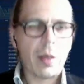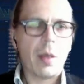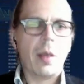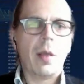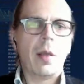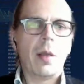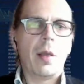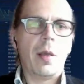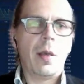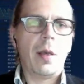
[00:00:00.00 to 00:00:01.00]

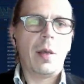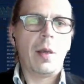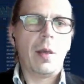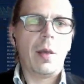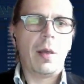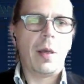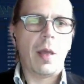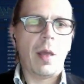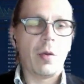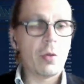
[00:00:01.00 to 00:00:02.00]

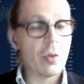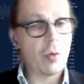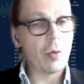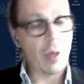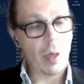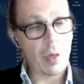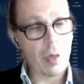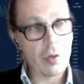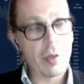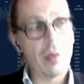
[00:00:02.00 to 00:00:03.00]
And also,
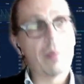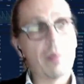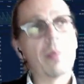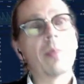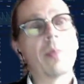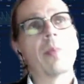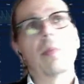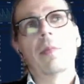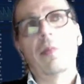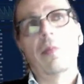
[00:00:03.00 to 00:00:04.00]
actually,
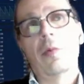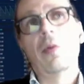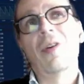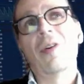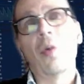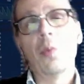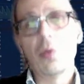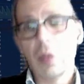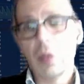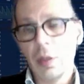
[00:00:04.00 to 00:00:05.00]
the
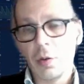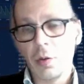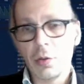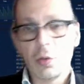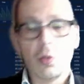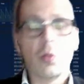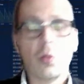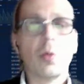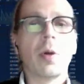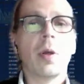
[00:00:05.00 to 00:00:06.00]
computing also,
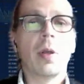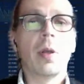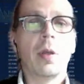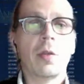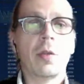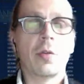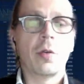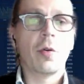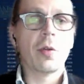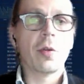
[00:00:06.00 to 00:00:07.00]
it's not
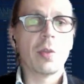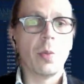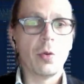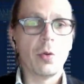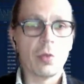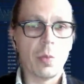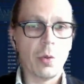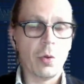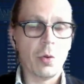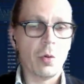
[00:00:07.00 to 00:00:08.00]
only CPU,
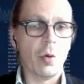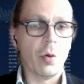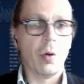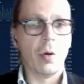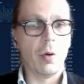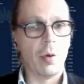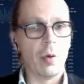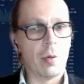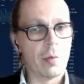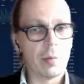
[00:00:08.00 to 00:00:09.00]
GPU,
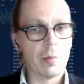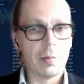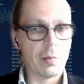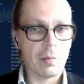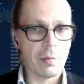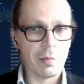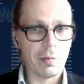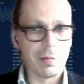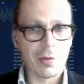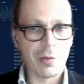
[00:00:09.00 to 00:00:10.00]
or
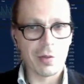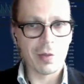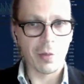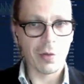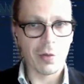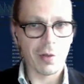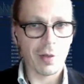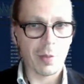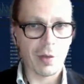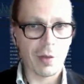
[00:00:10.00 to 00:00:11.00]
something that's
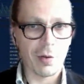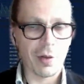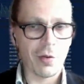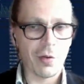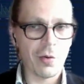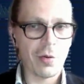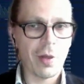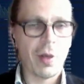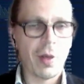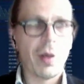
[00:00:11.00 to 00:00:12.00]
based on transistors,
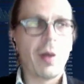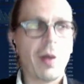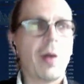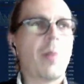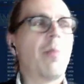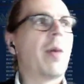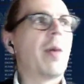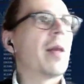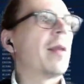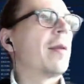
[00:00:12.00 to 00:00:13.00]

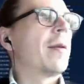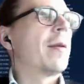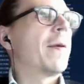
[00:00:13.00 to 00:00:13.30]
but